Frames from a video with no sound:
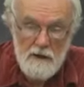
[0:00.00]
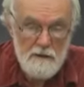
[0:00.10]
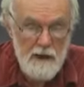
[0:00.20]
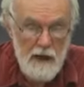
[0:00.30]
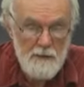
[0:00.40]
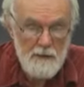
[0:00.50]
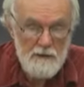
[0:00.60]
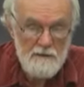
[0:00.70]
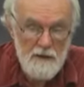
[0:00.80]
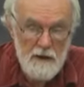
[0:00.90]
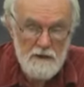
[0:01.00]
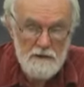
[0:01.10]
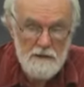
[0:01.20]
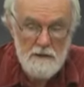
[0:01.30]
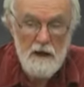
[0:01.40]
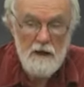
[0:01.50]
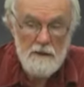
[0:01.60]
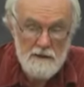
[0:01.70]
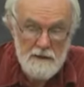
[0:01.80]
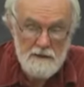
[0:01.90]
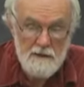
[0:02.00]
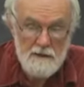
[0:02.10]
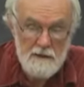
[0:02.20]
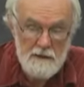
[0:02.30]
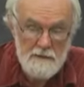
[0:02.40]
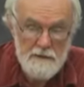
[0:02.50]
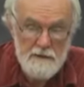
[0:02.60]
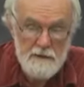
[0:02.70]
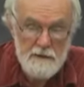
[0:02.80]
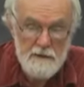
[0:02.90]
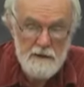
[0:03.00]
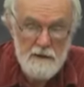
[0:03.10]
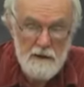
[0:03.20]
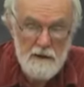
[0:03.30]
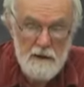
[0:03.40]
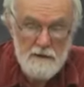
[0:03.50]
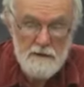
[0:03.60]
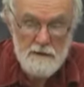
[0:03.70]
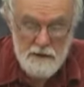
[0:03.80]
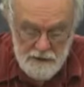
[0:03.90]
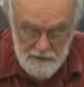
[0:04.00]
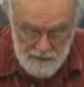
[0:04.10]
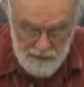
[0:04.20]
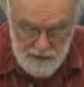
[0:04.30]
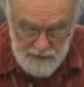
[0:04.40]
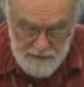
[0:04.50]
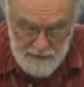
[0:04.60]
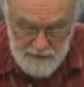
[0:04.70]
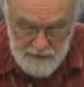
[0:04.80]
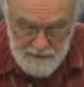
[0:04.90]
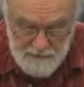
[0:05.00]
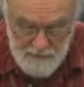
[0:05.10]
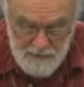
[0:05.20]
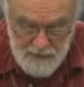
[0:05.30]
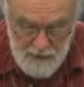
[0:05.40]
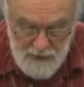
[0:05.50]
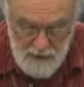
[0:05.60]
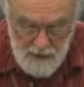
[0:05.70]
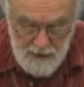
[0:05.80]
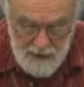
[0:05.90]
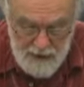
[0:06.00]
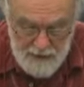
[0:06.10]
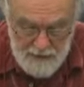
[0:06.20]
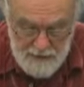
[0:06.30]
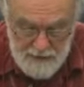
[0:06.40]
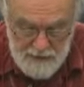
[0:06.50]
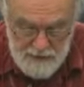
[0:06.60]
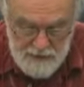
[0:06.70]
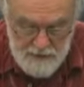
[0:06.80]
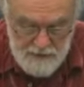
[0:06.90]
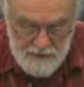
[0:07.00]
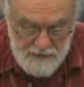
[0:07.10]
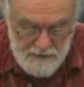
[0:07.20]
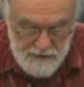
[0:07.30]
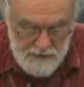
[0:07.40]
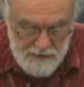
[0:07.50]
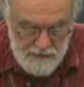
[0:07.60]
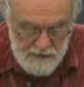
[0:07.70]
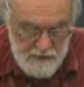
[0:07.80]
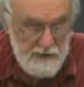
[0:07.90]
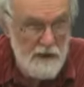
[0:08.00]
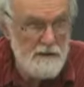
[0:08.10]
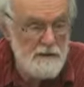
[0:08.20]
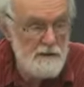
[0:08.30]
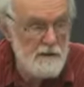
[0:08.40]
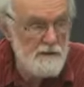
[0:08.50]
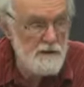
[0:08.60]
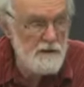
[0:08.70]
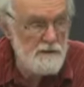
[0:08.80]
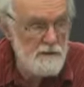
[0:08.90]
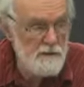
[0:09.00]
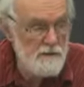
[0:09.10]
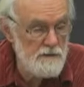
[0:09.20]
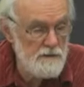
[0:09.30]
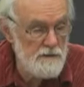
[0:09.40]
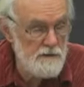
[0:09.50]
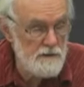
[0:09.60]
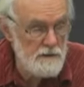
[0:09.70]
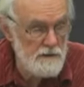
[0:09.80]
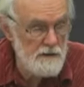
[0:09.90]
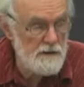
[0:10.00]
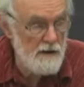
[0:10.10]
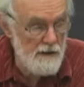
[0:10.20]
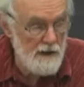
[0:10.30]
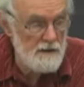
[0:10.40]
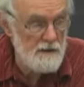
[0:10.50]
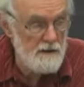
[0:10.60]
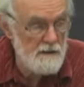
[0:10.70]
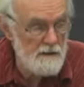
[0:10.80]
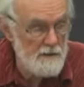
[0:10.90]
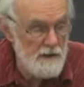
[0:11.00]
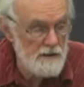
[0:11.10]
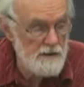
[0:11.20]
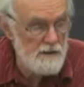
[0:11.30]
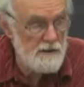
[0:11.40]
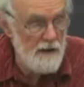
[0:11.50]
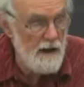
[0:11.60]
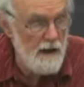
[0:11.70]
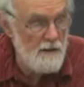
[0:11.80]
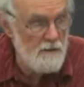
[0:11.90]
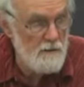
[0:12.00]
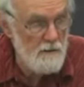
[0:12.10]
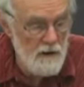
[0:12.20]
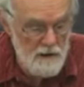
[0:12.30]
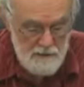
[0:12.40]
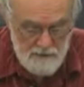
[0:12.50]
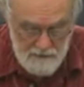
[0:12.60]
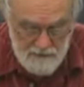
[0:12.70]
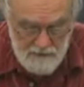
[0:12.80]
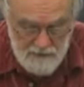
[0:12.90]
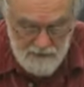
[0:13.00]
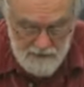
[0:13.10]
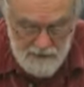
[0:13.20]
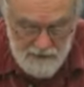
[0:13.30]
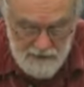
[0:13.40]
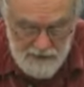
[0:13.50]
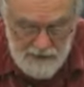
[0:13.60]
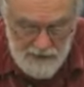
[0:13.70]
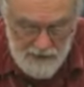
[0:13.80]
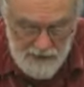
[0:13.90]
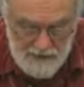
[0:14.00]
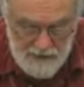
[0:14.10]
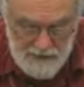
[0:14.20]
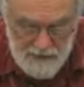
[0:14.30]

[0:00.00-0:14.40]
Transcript: and capital advanced is highly sensitive uh, to turnover times. And it's sensitive in two direct dimensions and one, a third indirect